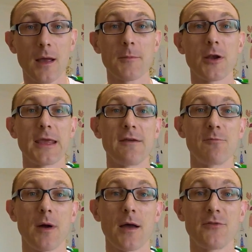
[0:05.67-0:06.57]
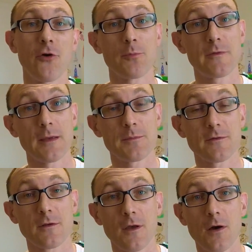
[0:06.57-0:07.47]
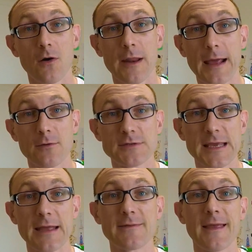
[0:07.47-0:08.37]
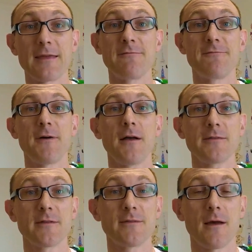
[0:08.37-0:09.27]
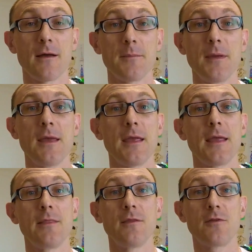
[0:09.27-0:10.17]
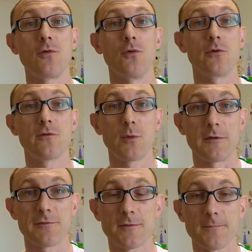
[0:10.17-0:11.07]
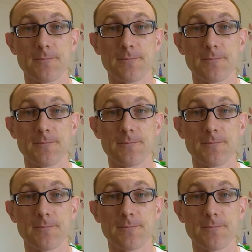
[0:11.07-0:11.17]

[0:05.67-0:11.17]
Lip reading: I'm going to give my top tips on how to get a faster time in the Tour de Zwift.